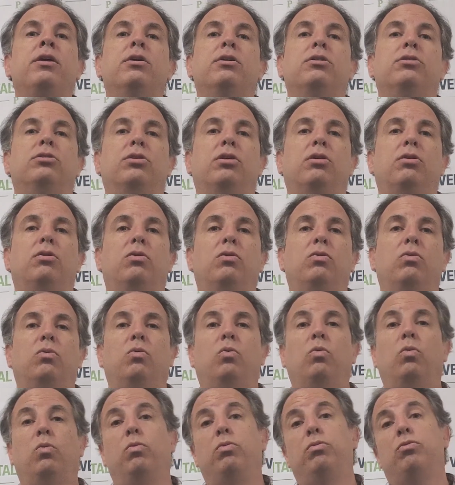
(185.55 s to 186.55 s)

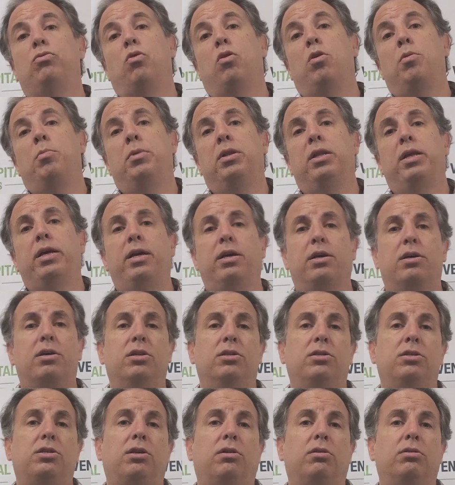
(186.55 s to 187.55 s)
So normally a
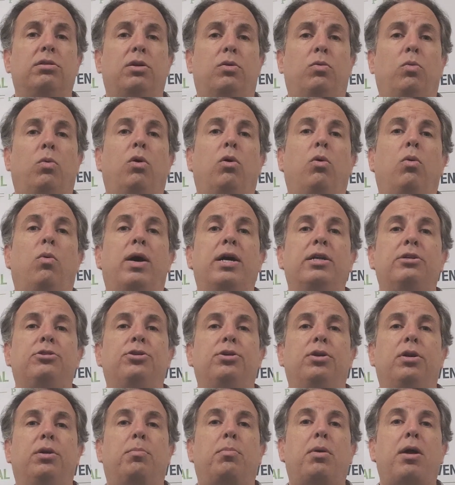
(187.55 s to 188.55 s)
consultant will want
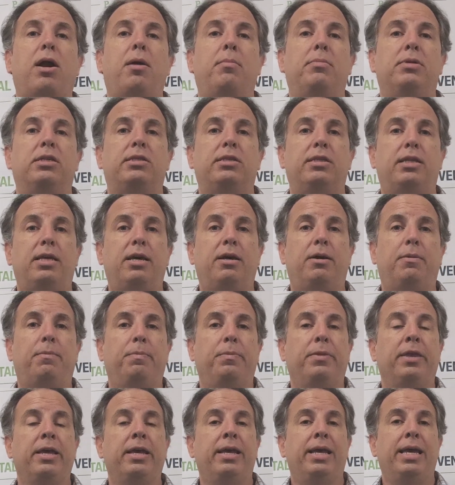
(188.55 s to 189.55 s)
you to promise them,